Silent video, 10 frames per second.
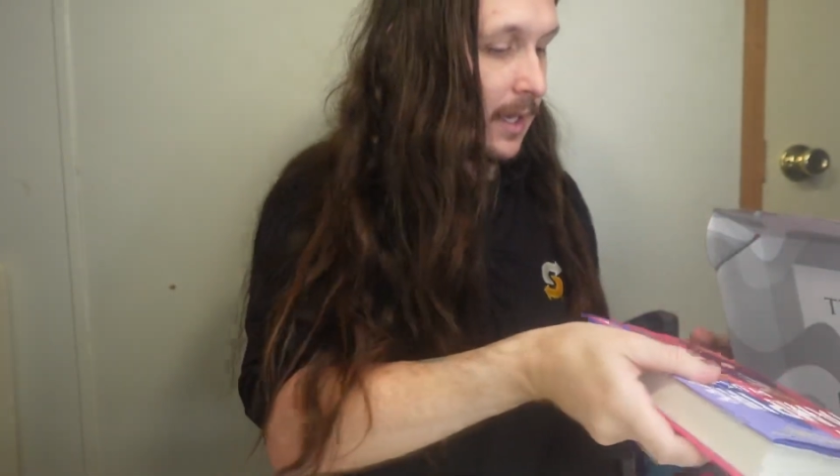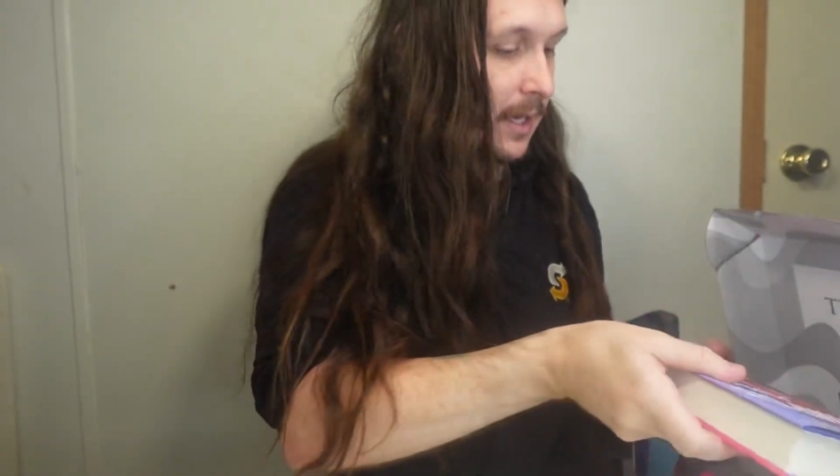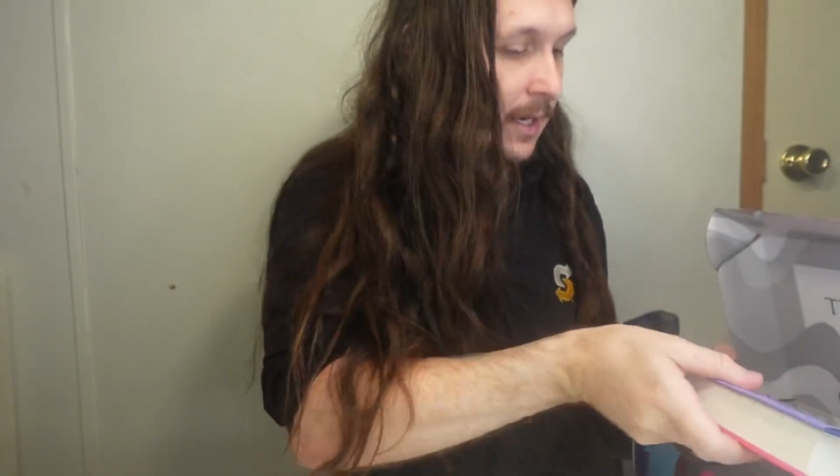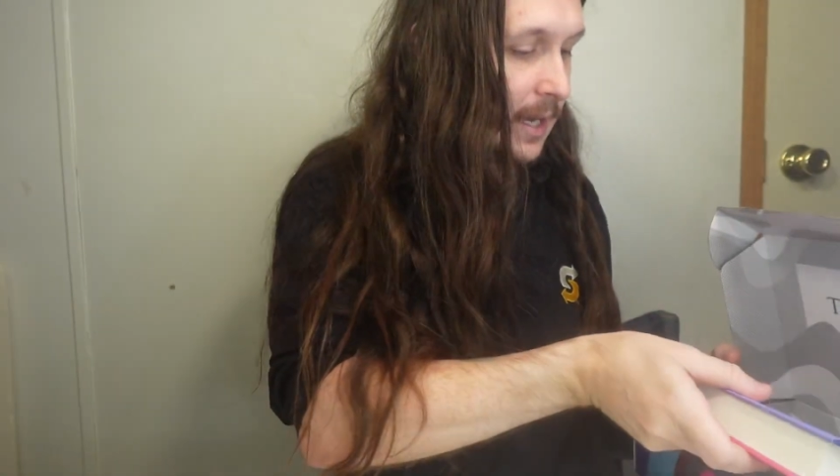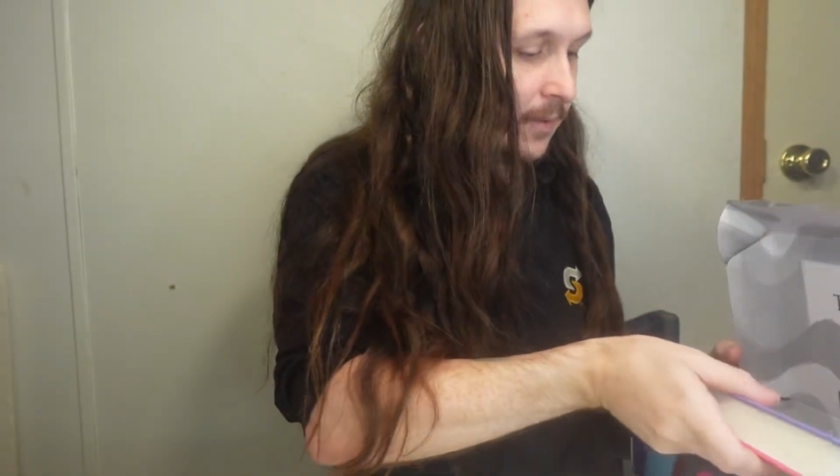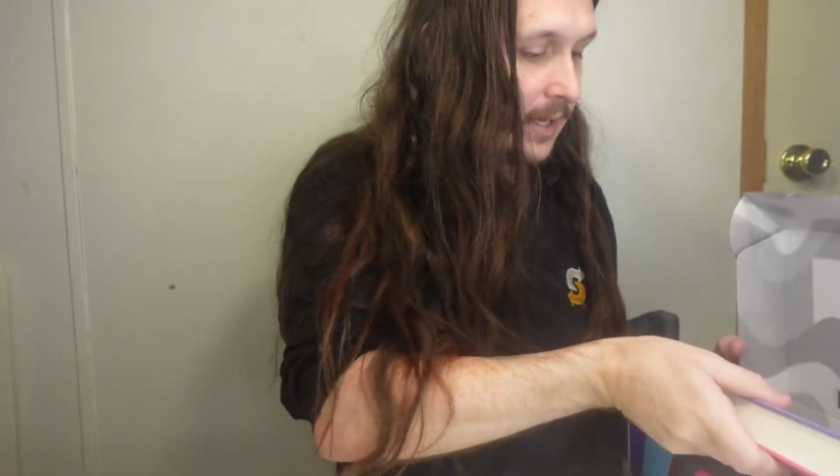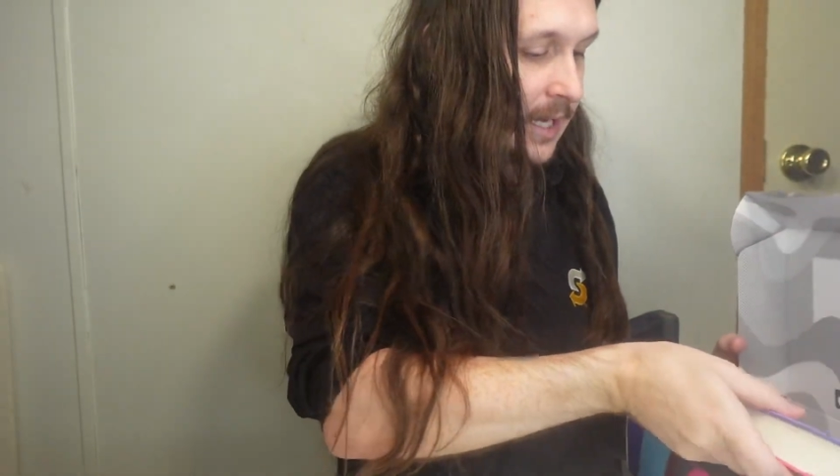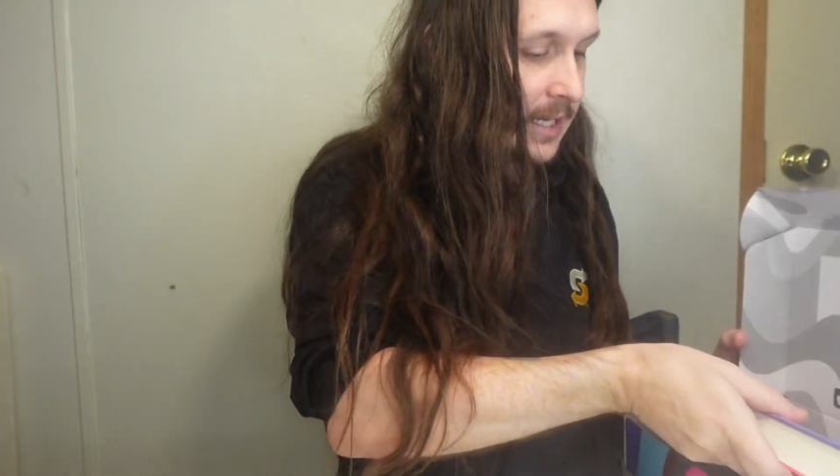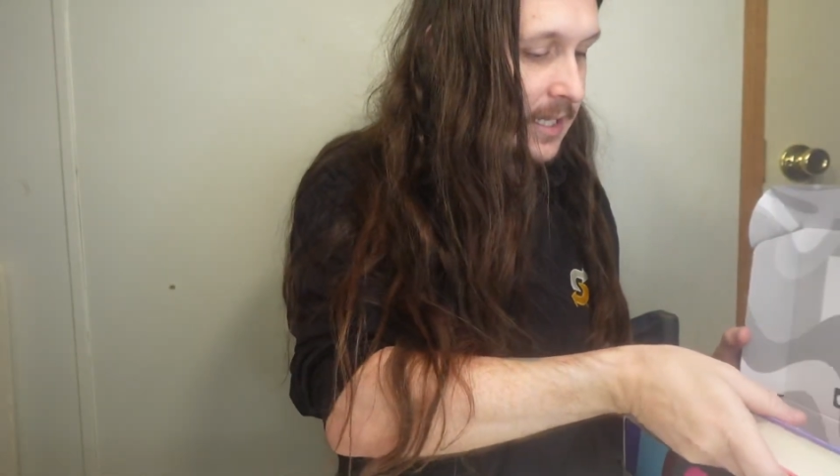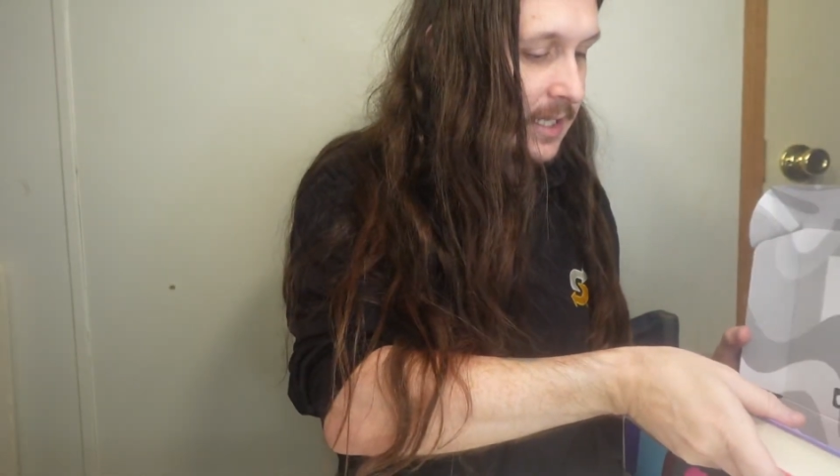And I will
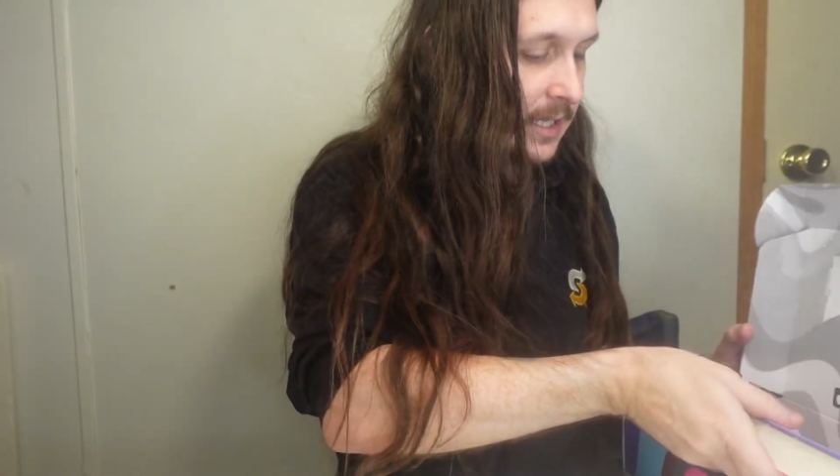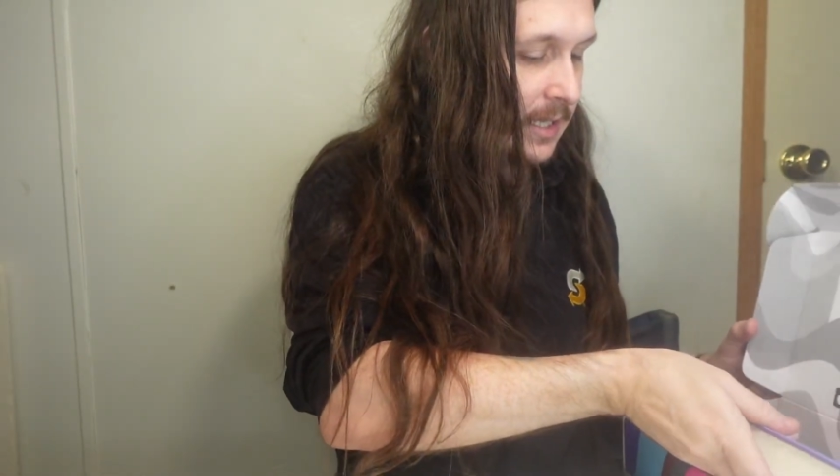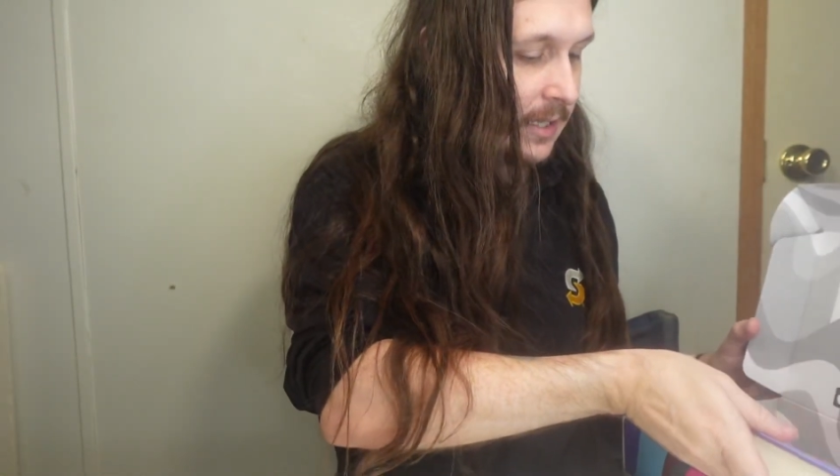catch...